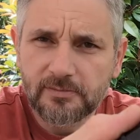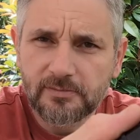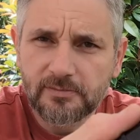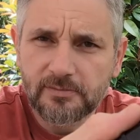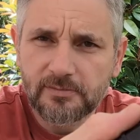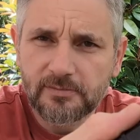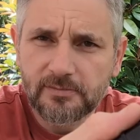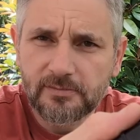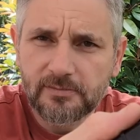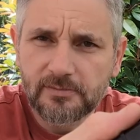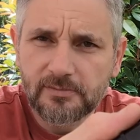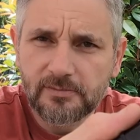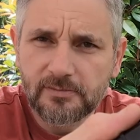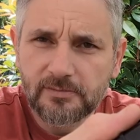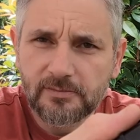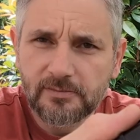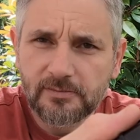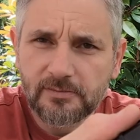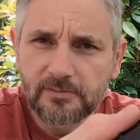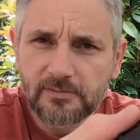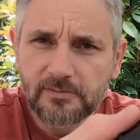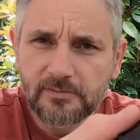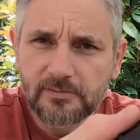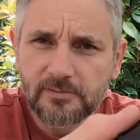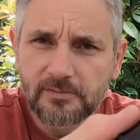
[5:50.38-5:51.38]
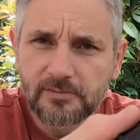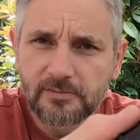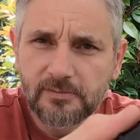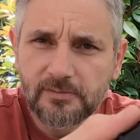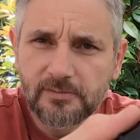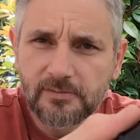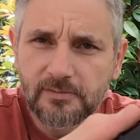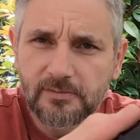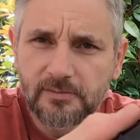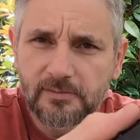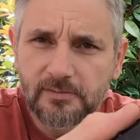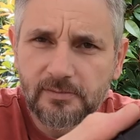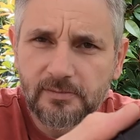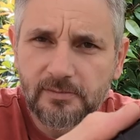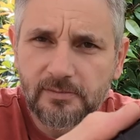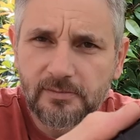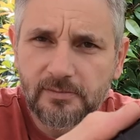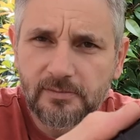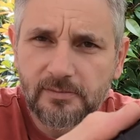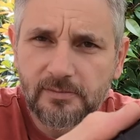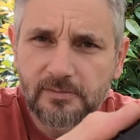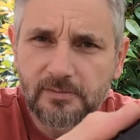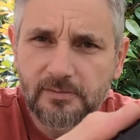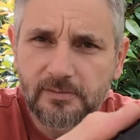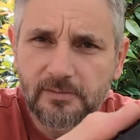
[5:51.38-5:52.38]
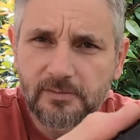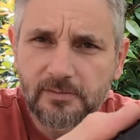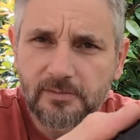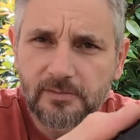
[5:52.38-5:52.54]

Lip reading: [no speech]